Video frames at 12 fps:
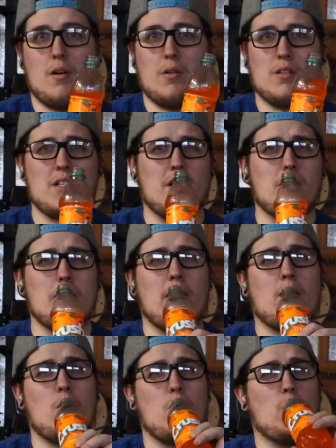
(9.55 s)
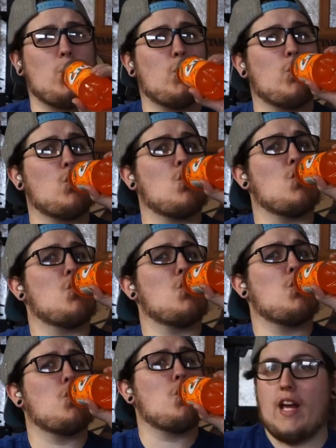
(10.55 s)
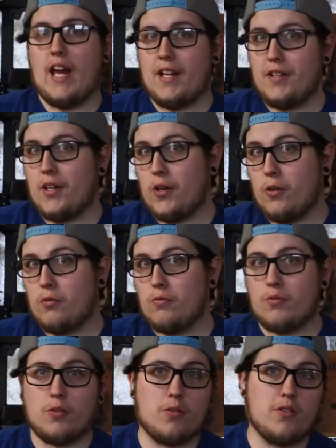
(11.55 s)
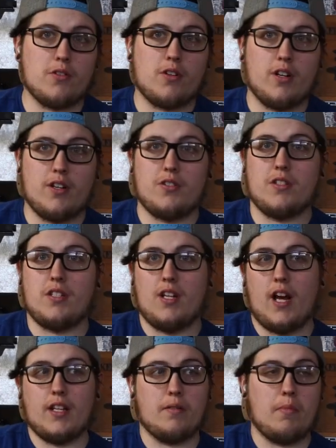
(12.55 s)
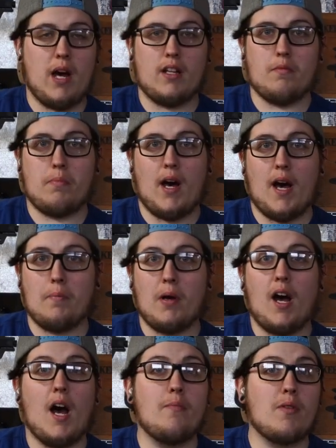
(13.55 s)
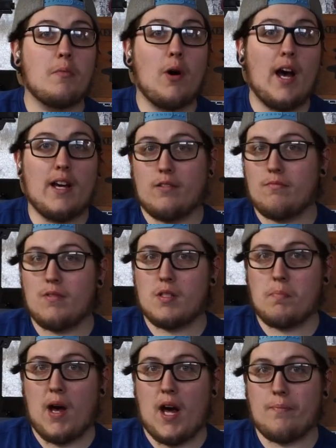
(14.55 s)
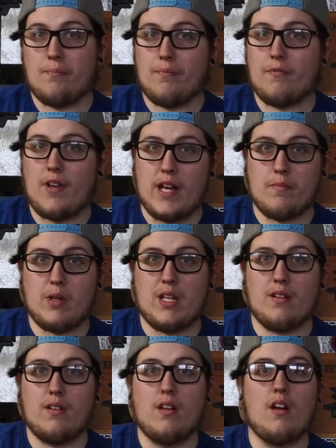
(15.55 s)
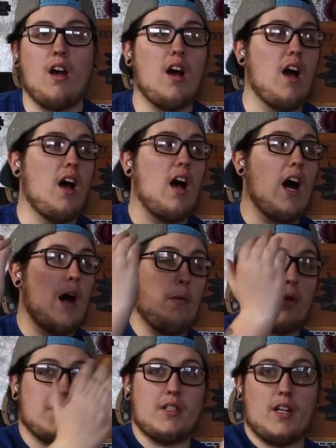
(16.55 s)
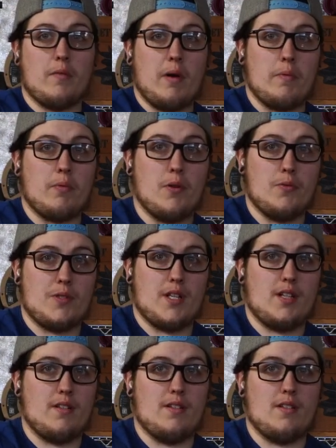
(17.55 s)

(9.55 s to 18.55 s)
I want to tell you about it. And no, the orange crush is not the bottle of pop. I'm from Ohio, it's pop, fight me. I want to talk about Prusa.